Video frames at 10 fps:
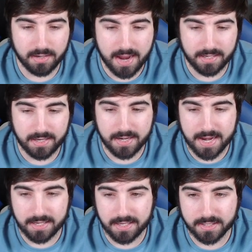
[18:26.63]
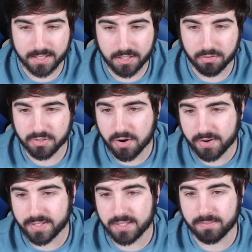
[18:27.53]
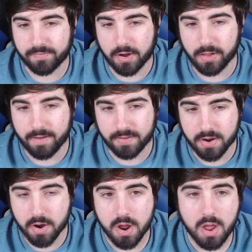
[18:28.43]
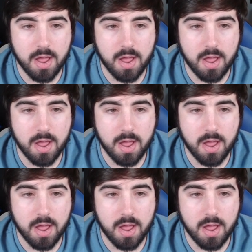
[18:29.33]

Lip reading: $18, $16. You're starting to see some fall off here.